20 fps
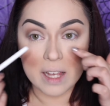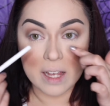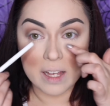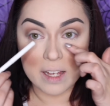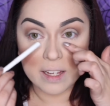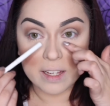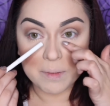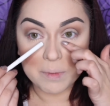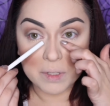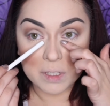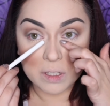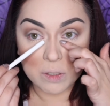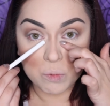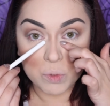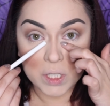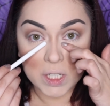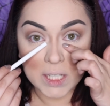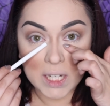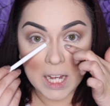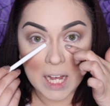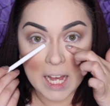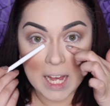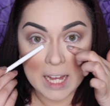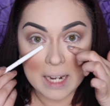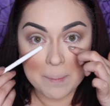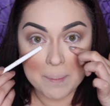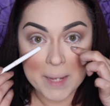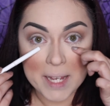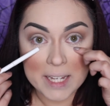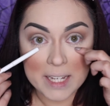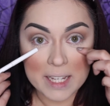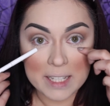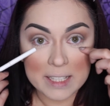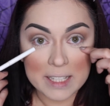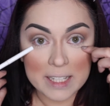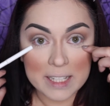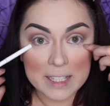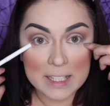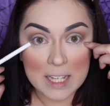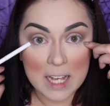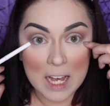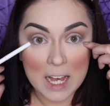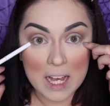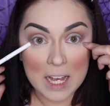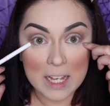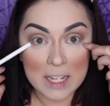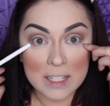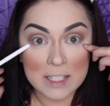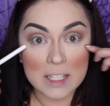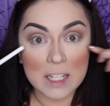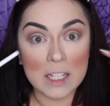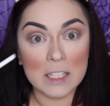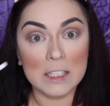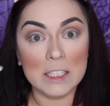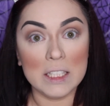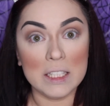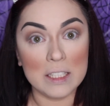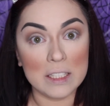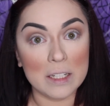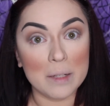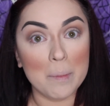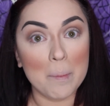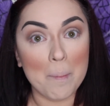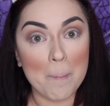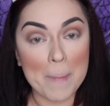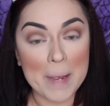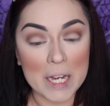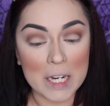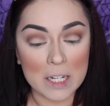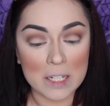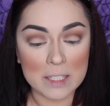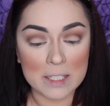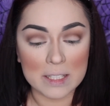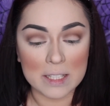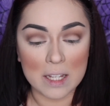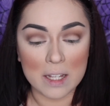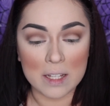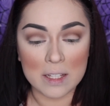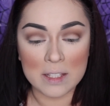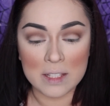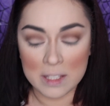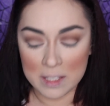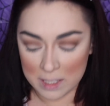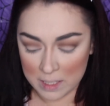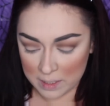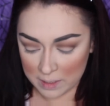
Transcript: I'm gonna work on making these eyes look bigger, sis.